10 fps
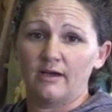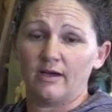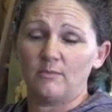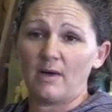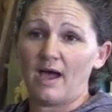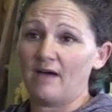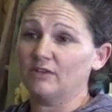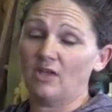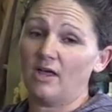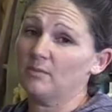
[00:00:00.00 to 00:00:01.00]
Um, I have
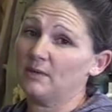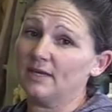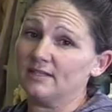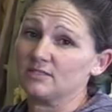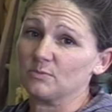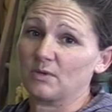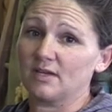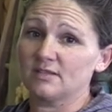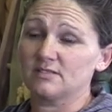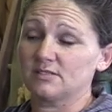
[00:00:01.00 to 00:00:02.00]
a lot of bits
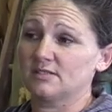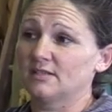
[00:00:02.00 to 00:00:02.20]
because,